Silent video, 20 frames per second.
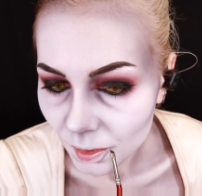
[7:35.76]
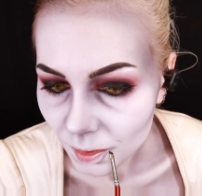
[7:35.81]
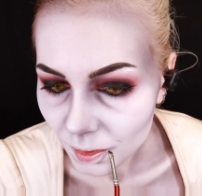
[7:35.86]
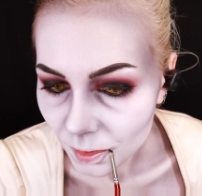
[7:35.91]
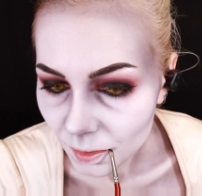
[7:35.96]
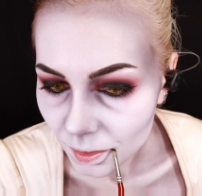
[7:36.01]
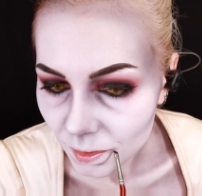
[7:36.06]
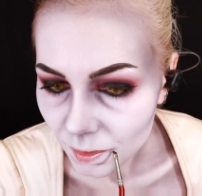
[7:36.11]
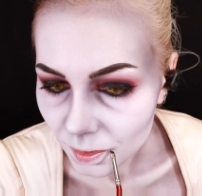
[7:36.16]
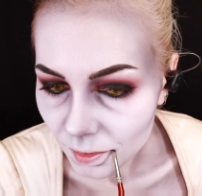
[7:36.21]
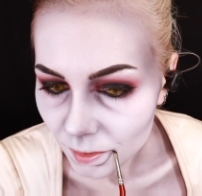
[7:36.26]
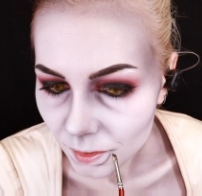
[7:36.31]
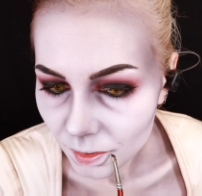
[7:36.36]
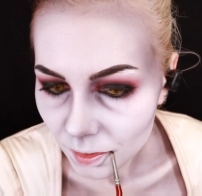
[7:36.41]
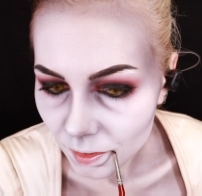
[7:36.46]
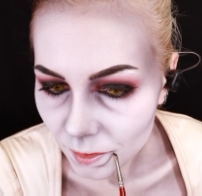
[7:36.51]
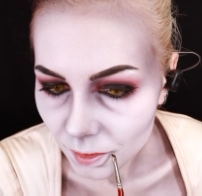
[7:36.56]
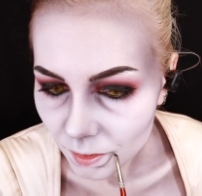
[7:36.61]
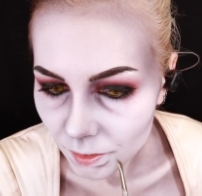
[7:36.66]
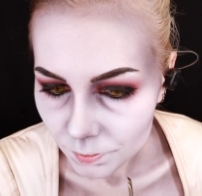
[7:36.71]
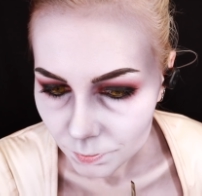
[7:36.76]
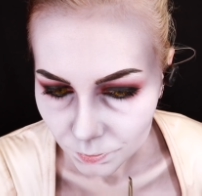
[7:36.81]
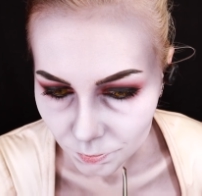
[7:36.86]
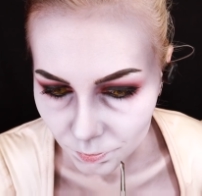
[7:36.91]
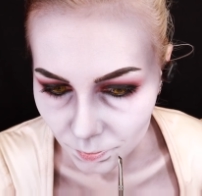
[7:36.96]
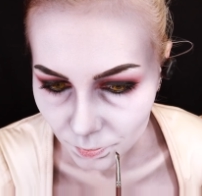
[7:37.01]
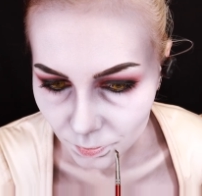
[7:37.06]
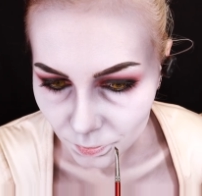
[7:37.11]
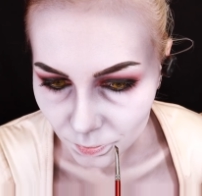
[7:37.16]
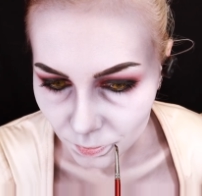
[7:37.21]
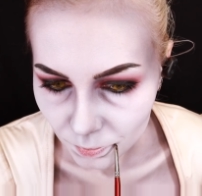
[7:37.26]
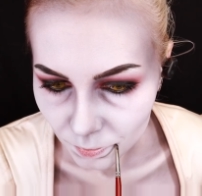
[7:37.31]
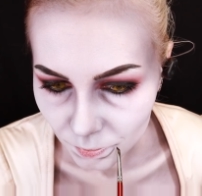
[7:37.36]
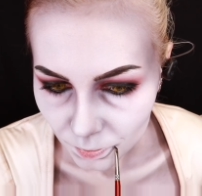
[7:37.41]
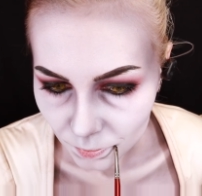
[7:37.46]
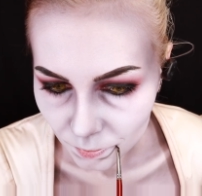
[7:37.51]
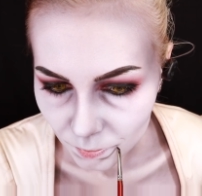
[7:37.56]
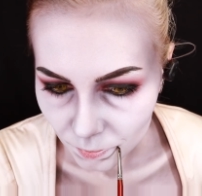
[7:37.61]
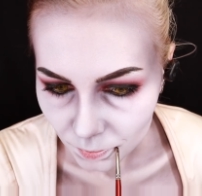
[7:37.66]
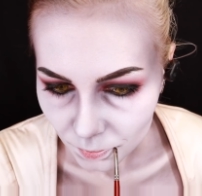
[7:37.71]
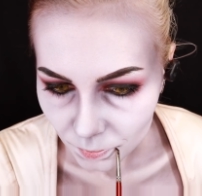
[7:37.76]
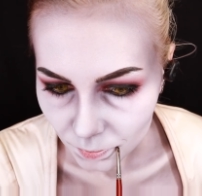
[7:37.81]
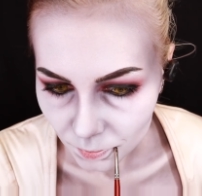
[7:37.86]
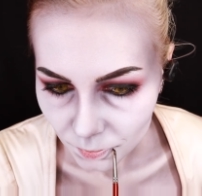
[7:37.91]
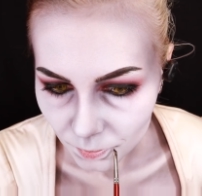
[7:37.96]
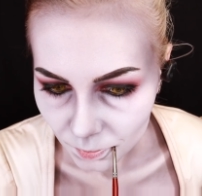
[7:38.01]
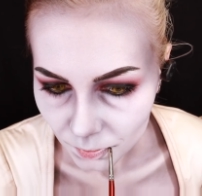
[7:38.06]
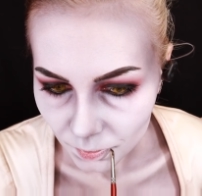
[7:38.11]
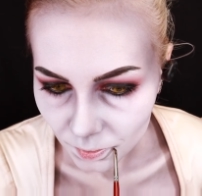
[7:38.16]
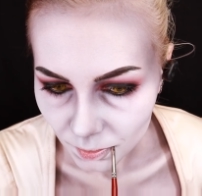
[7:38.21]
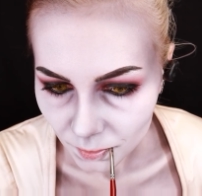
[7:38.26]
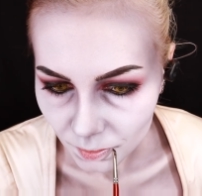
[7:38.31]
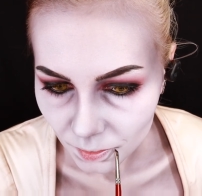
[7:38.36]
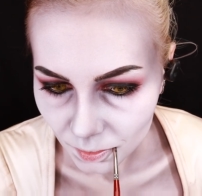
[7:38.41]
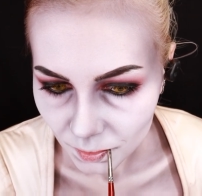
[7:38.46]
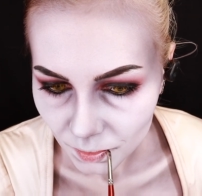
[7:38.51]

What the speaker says: a more rounder,